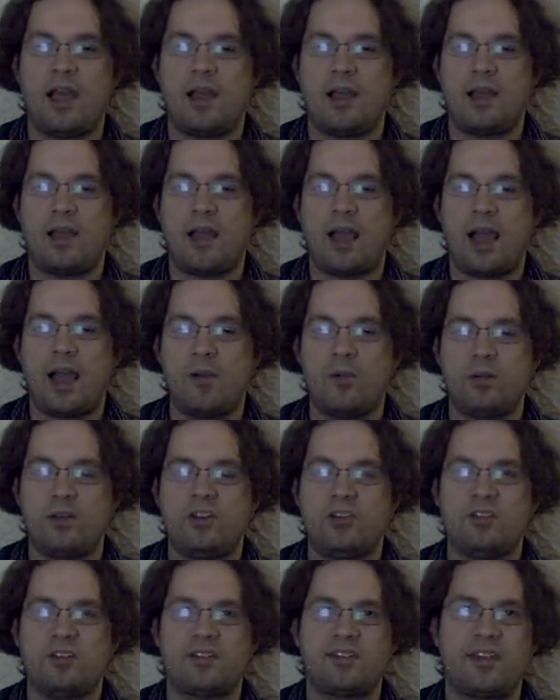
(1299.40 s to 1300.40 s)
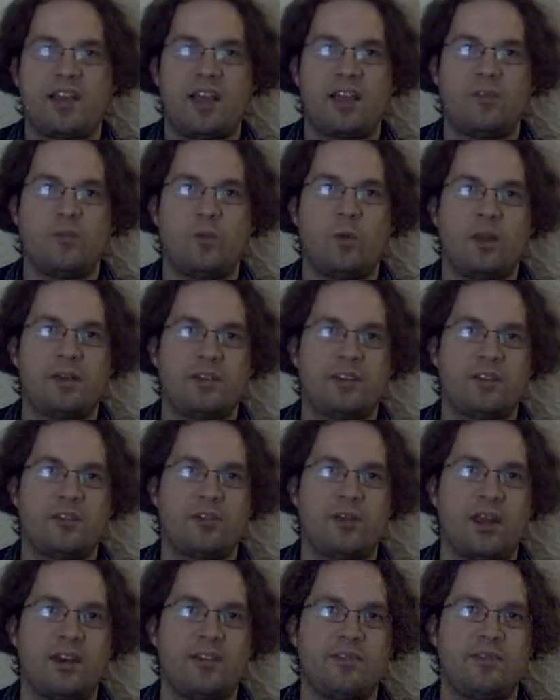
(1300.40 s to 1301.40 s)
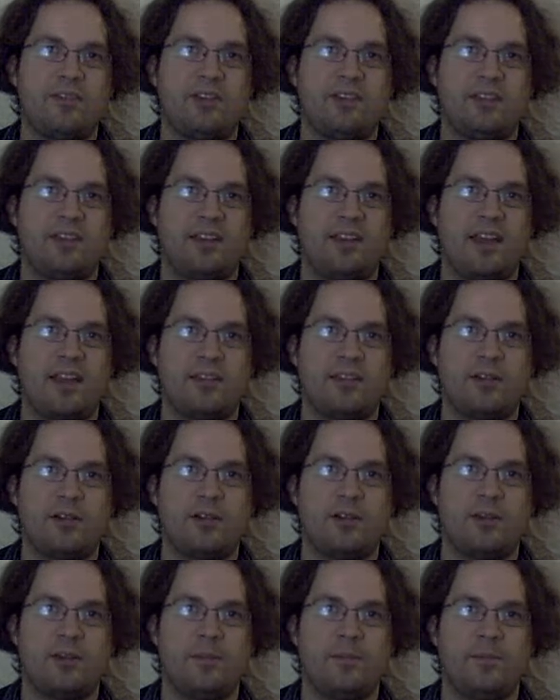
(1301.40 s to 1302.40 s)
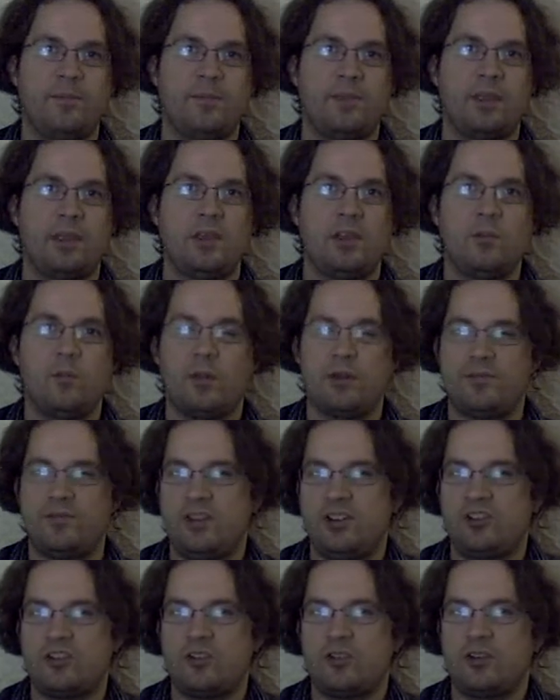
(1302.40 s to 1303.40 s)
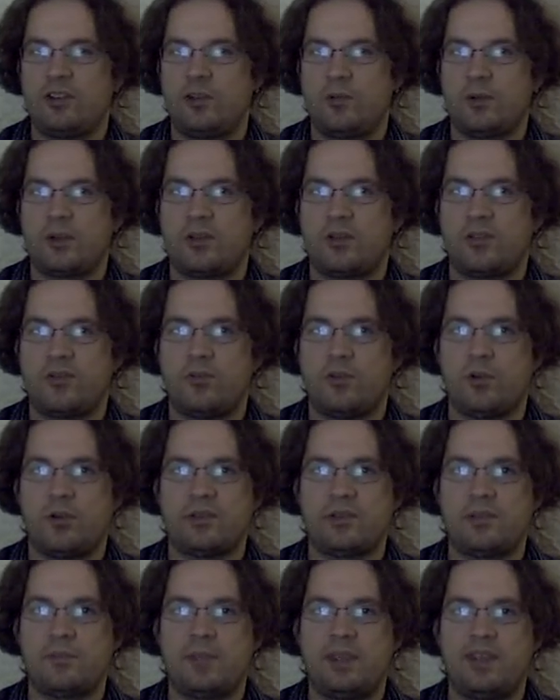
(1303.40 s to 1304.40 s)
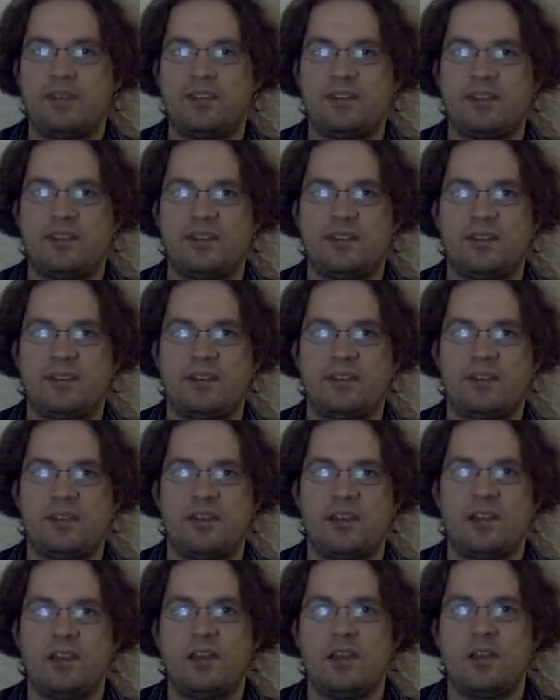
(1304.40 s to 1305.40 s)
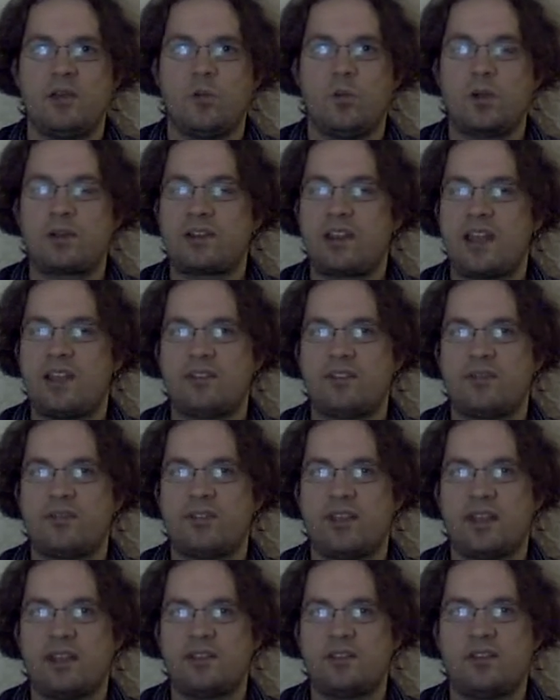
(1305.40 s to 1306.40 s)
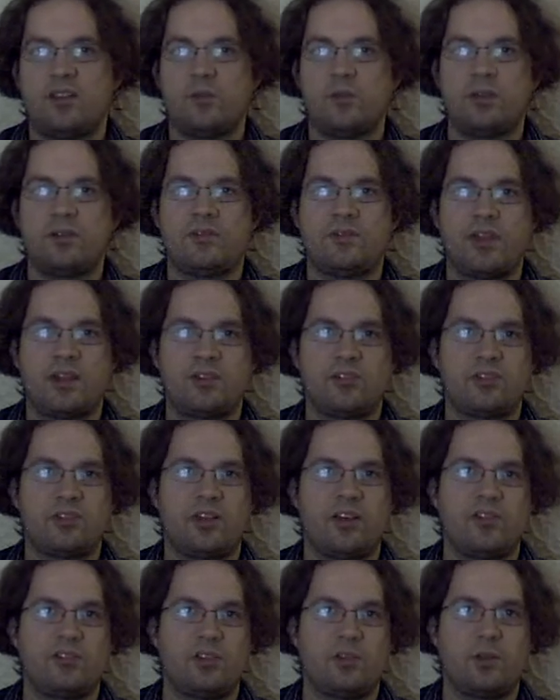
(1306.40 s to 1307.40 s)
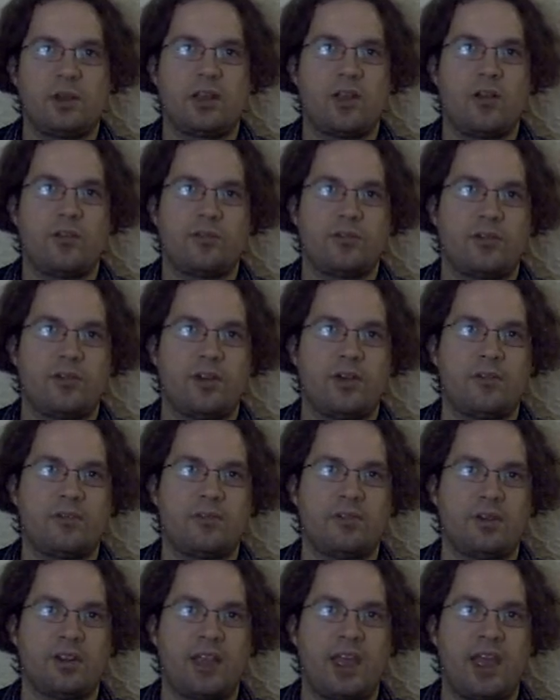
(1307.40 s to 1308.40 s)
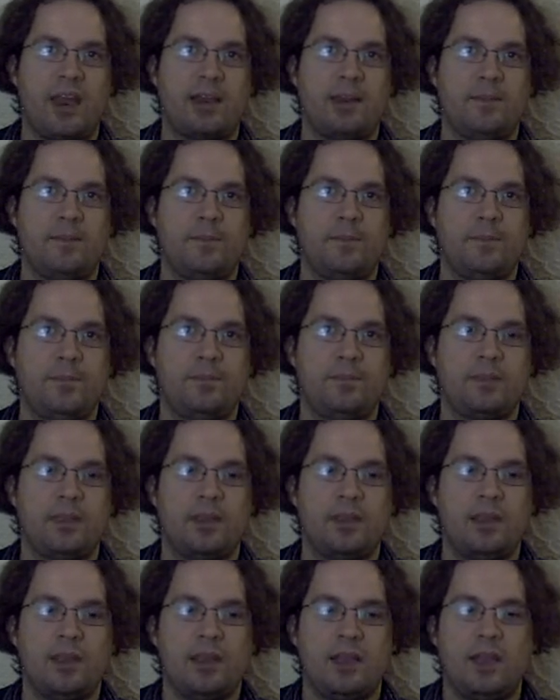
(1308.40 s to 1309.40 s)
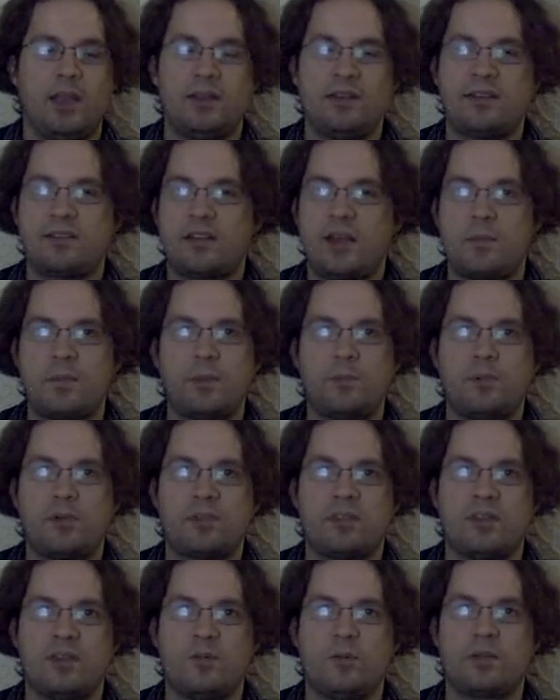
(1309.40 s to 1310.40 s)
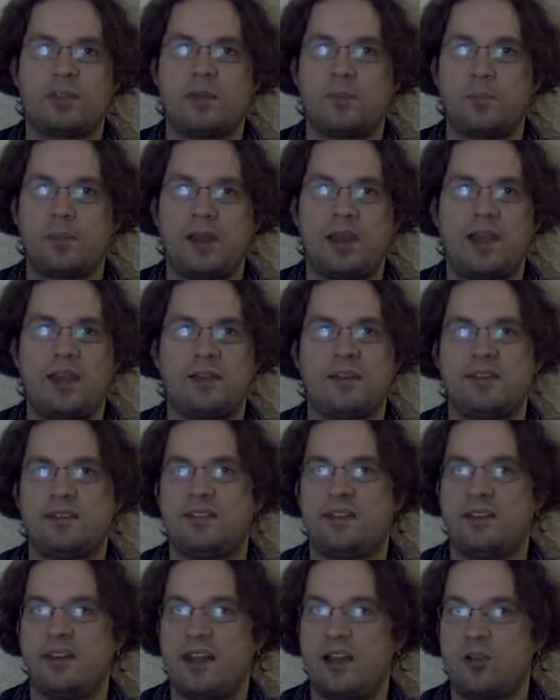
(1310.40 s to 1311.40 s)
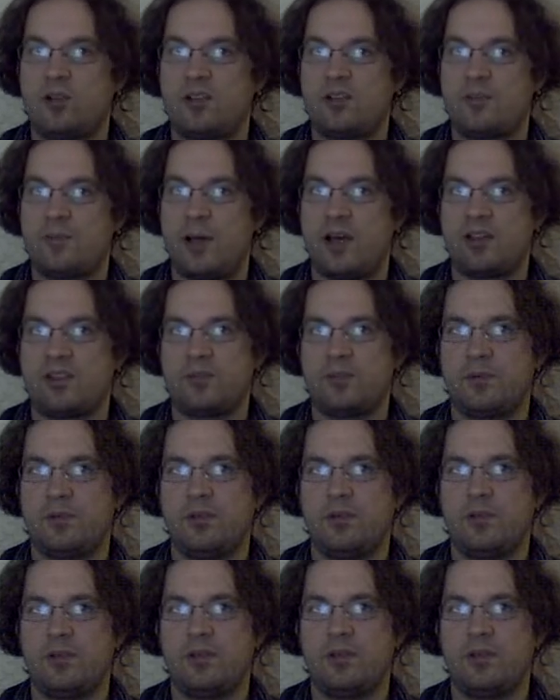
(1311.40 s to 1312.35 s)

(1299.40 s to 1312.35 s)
how would you decide what to try to fit together, what features you would look for in the pieces, what kinds of things you would find yourself doing over and over again. And just come up with a, with a plan as detailed as possible